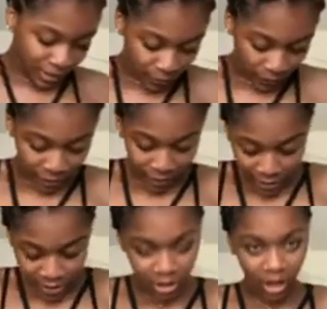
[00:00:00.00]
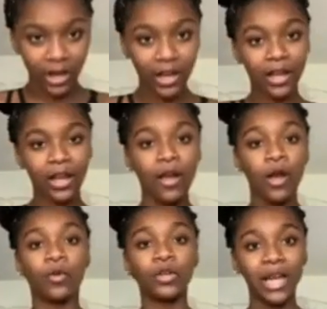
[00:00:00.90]
like very exotic,
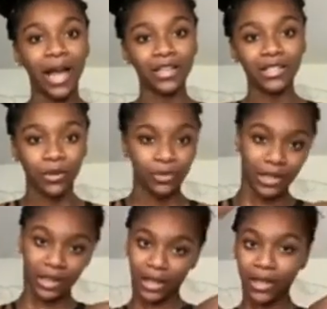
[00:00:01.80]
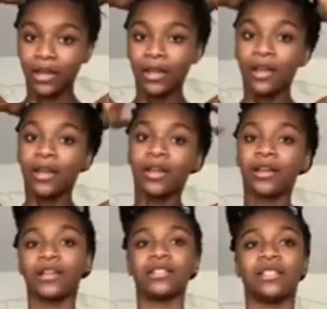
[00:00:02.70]
which I actually really like.
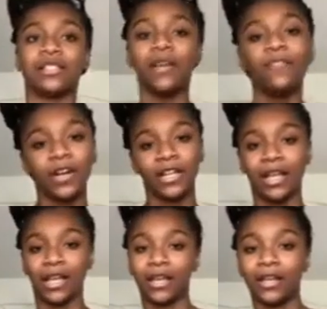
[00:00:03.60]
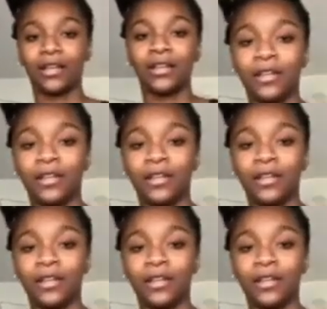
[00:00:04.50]
Because it's different. Like,